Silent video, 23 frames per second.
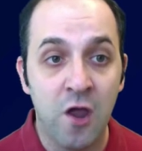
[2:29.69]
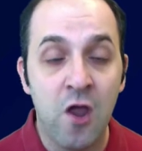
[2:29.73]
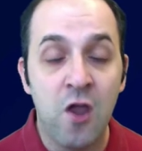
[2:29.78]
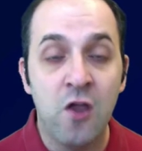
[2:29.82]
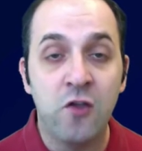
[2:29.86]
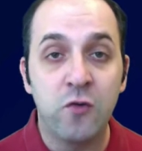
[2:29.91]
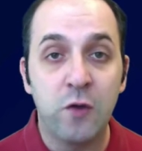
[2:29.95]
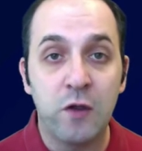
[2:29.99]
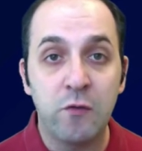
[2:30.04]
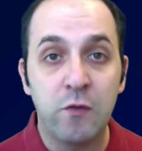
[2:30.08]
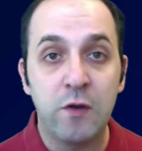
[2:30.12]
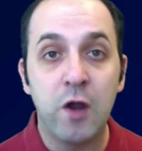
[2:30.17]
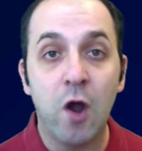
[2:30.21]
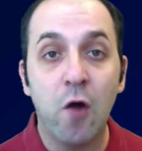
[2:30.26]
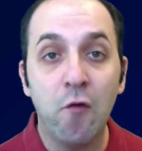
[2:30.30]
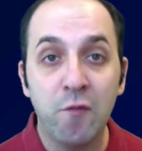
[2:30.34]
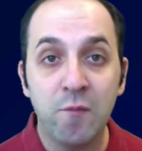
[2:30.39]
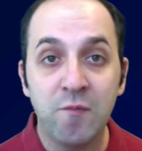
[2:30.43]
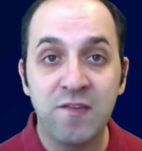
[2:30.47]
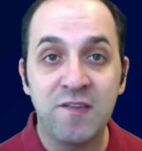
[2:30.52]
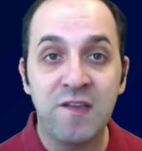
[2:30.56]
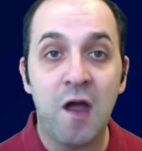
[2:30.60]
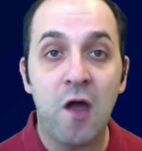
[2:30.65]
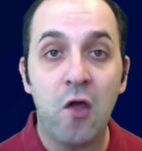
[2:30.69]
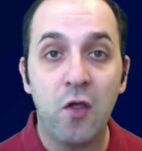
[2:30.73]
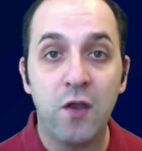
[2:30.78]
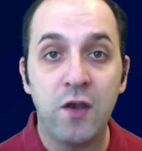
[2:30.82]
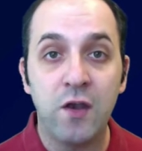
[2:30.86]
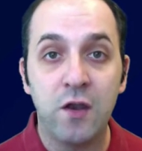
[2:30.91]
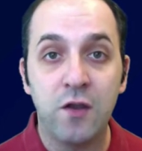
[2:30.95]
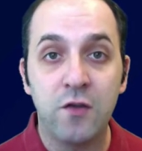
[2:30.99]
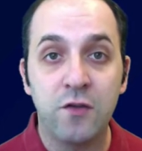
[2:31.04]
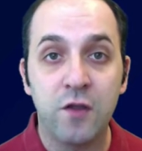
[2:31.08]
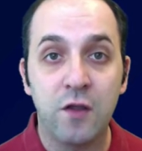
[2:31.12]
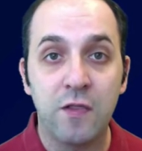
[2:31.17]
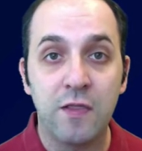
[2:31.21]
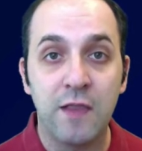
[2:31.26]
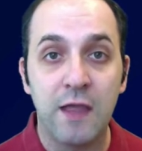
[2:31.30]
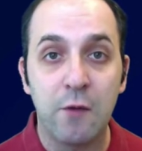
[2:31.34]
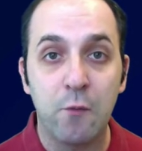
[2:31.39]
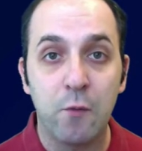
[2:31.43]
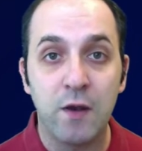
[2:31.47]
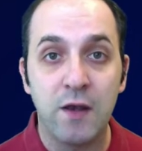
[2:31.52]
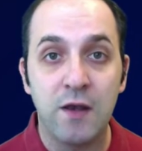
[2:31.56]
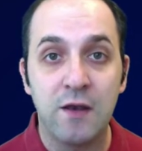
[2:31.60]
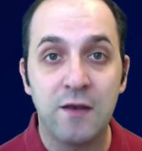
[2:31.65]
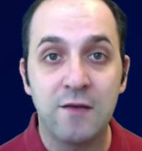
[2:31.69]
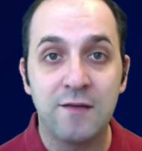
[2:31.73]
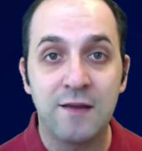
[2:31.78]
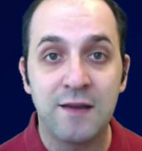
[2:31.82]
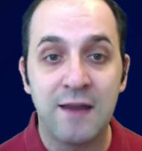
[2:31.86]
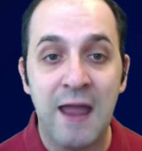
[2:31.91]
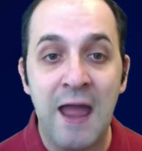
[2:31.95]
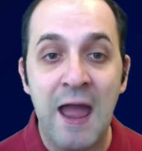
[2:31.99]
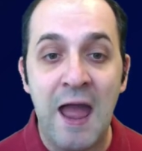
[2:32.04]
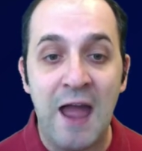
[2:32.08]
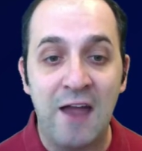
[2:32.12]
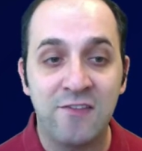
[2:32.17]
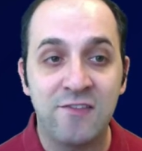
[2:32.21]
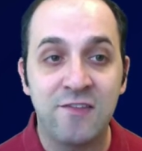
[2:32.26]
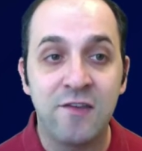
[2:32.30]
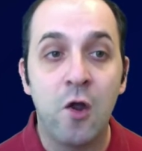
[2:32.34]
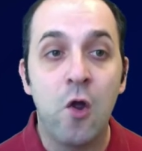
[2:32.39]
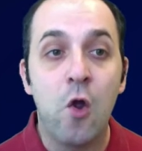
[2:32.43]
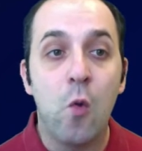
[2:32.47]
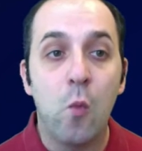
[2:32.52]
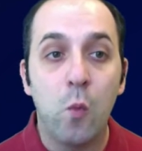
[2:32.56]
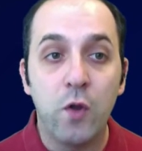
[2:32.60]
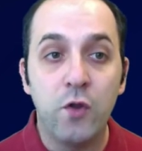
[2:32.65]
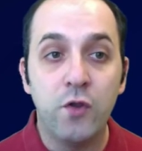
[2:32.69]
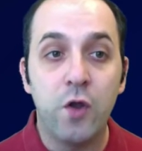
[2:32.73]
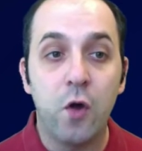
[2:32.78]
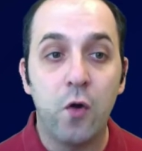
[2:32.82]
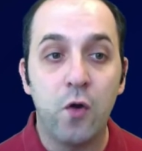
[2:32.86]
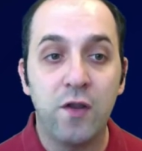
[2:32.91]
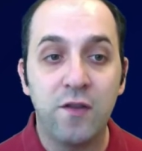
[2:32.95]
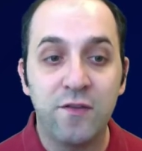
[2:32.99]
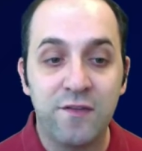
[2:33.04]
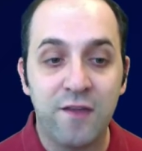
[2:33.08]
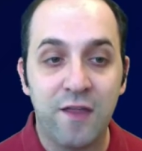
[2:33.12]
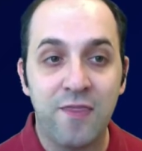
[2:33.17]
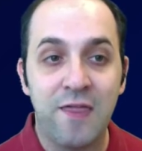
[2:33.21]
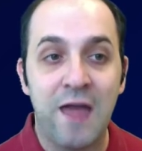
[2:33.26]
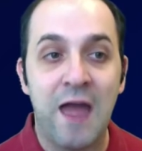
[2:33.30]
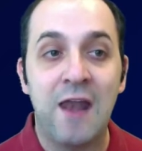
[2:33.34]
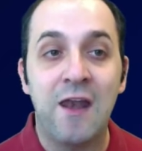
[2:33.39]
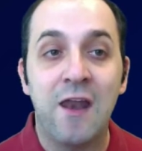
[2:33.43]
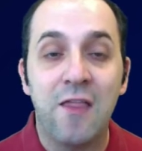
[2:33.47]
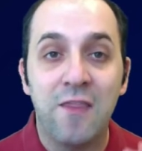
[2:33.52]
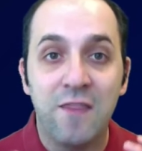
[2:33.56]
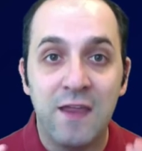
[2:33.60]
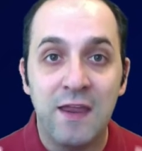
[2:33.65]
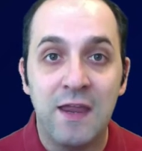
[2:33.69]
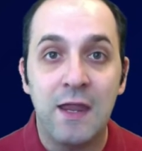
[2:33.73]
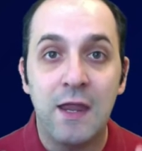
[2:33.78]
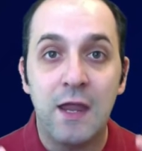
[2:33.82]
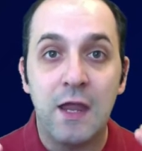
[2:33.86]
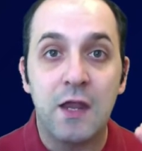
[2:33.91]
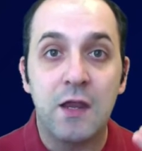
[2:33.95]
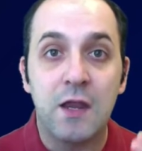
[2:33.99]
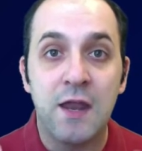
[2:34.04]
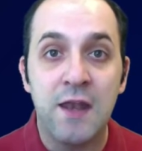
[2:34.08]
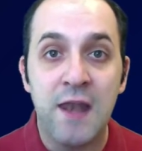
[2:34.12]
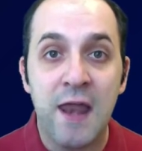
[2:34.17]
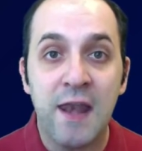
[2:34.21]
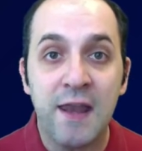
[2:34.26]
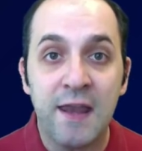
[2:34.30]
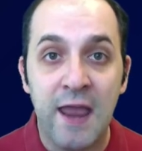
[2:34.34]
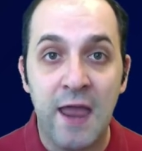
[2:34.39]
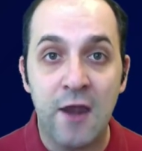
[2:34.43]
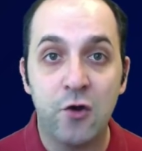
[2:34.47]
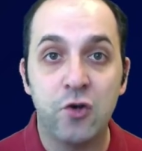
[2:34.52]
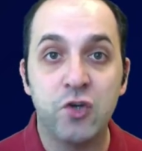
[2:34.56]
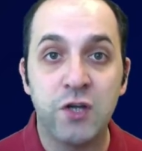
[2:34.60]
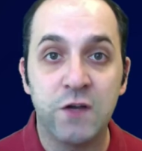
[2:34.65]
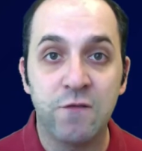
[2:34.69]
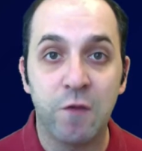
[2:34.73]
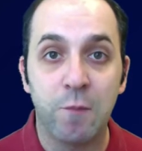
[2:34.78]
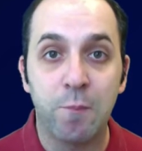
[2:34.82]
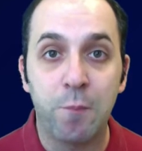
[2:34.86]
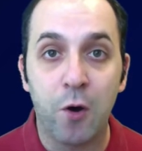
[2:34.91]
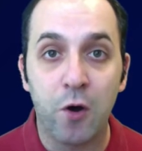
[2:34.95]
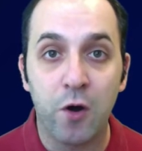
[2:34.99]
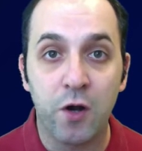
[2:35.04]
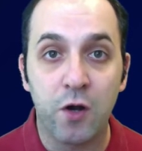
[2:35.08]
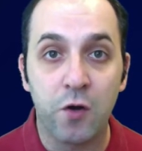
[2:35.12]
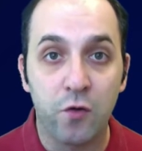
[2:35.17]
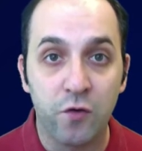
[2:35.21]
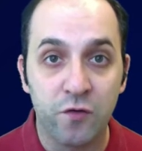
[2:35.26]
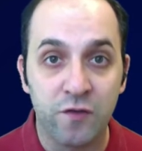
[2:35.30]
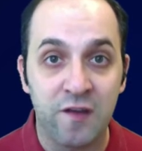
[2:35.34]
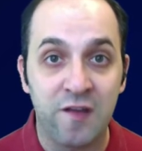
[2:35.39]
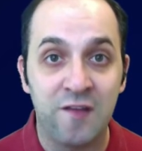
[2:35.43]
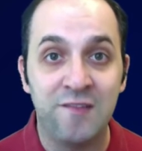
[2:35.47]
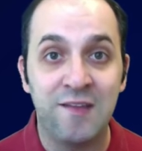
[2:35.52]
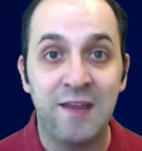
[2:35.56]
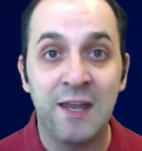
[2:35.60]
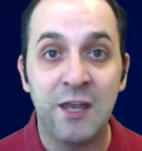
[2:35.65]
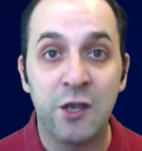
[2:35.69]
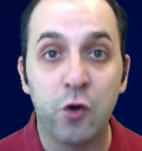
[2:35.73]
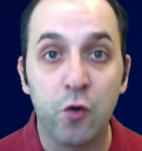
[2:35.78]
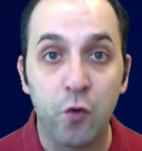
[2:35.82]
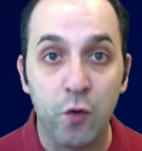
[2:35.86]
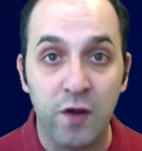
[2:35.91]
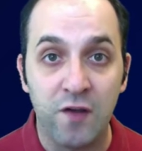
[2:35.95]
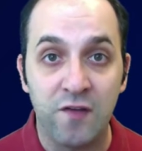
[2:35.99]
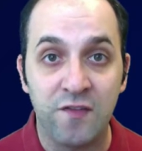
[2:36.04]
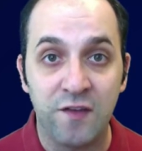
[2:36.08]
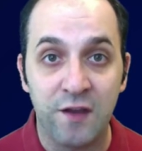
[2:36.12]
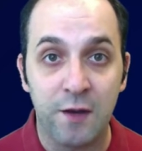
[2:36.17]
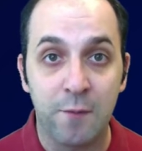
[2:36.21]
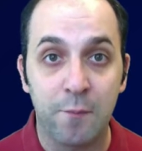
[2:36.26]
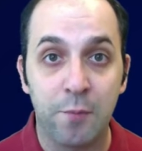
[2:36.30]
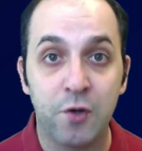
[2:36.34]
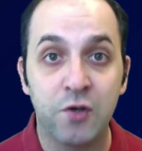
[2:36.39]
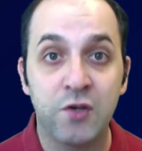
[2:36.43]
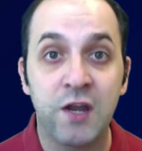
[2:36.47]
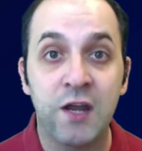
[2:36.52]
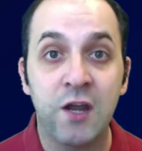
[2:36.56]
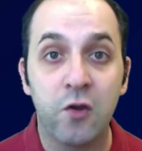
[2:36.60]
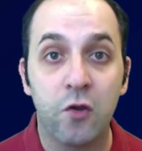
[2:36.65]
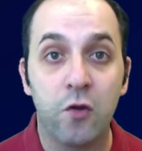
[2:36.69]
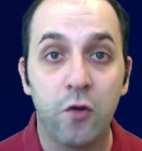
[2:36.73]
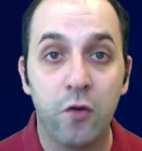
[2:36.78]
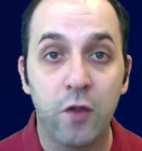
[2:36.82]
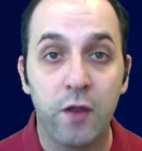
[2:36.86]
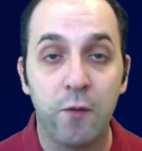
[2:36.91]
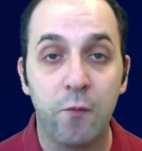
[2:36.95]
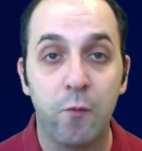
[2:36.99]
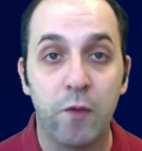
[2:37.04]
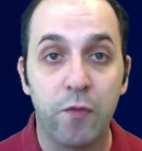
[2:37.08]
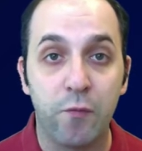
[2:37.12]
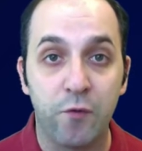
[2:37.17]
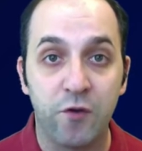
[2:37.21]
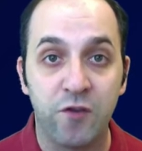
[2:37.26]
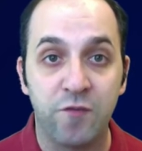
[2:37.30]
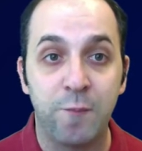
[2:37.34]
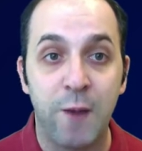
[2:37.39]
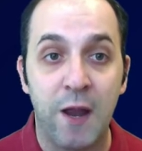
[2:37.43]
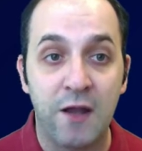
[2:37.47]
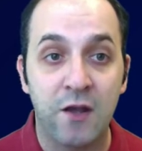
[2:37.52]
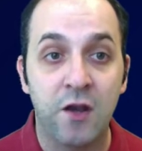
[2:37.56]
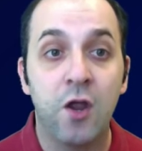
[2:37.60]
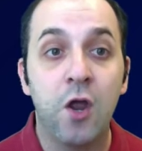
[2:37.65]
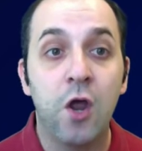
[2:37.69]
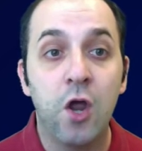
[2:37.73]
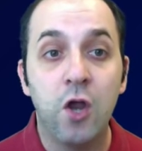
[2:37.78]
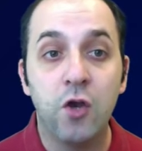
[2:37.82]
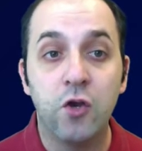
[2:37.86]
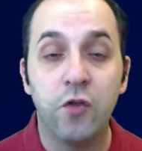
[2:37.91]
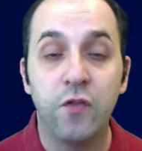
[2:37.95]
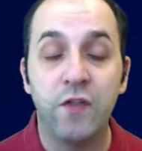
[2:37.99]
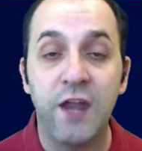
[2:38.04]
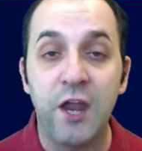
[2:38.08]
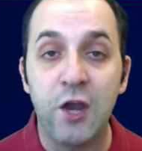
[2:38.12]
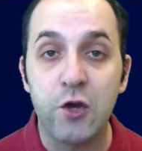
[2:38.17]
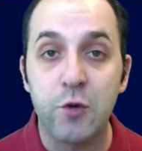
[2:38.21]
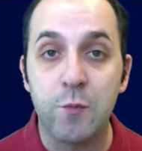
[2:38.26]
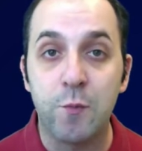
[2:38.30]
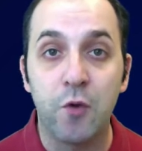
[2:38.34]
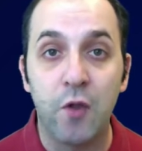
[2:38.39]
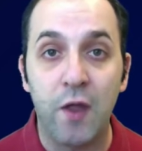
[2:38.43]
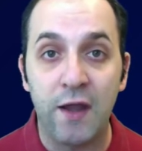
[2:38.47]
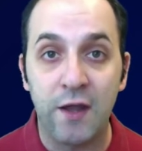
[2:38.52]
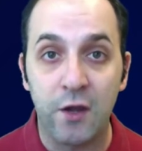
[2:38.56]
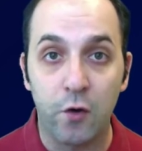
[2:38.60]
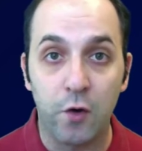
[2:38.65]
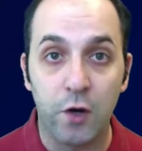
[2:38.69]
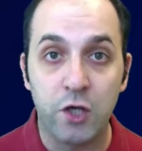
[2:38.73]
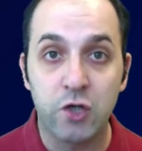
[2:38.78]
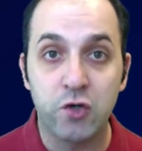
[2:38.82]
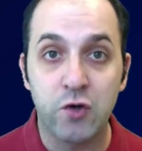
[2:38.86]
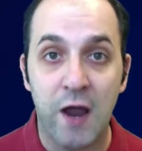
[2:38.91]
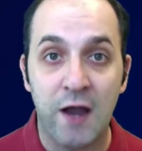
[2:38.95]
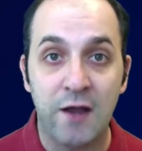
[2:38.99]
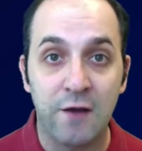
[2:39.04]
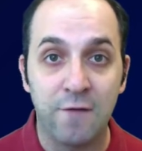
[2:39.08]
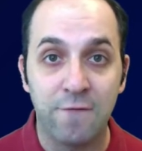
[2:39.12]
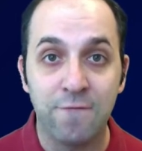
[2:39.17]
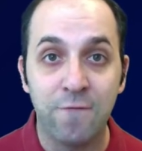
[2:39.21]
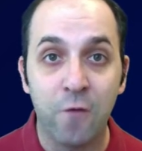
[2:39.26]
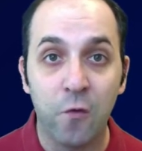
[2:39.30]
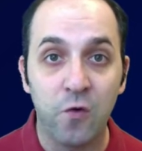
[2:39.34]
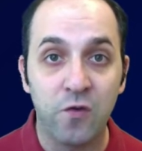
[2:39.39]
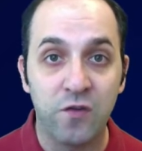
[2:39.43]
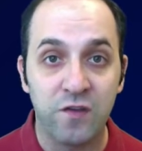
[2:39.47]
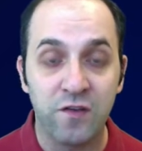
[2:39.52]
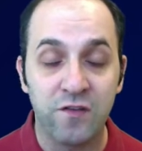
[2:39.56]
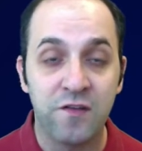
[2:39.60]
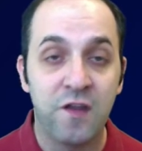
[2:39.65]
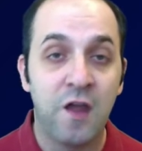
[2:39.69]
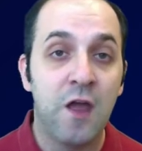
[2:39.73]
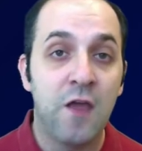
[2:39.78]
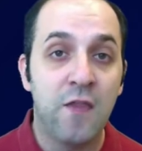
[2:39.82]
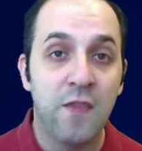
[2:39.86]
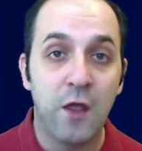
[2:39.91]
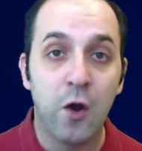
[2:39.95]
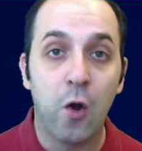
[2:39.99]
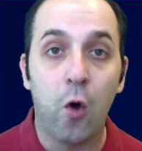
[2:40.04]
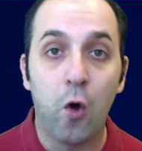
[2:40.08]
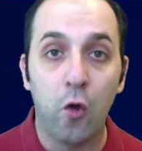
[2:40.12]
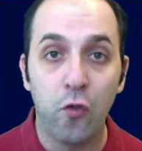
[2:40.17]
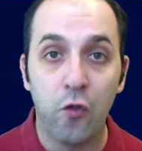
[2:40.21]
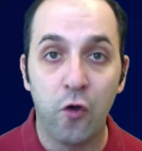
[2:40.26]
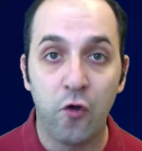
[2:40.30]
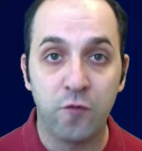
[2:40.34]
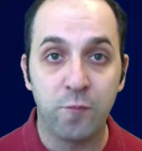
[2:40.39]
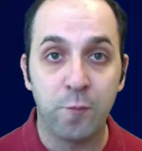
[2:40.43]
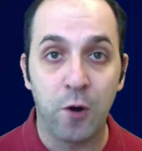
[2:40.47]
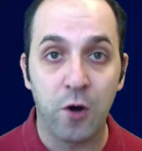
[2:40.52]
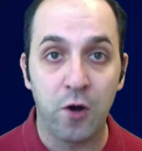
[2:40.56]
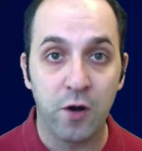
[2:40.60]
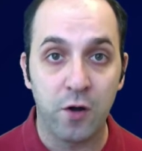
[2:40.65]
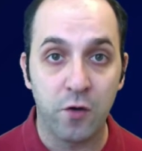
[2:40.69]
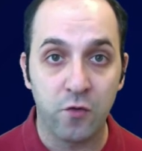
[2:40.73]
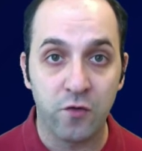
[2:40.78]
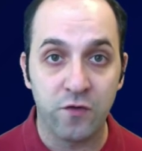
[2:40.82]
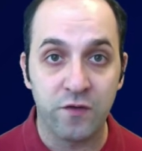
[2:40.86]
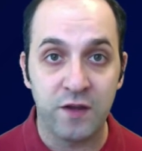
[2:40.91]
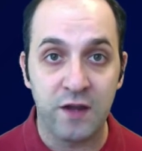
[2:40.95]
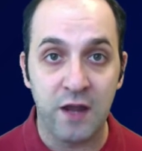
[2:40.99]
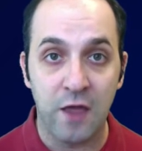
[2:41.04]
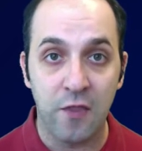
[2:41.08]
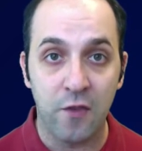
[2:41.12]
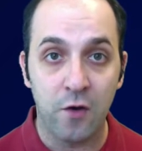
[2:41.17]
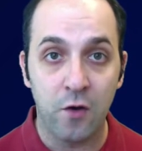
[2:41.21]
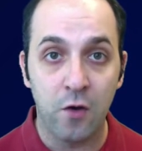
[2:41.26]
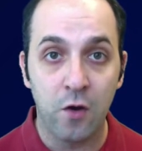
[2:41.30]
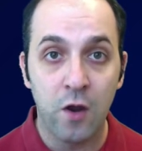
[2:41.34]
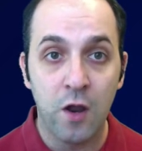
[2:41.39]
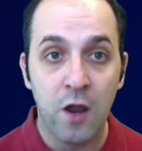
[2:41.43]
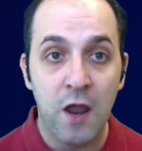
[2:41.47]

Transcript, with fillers: So as we go from solid to liquid to gas, we'll notice that the kinetic energy of the particles is increasing, particularly with respect to the intermolecular attractive forces that hold those particles together.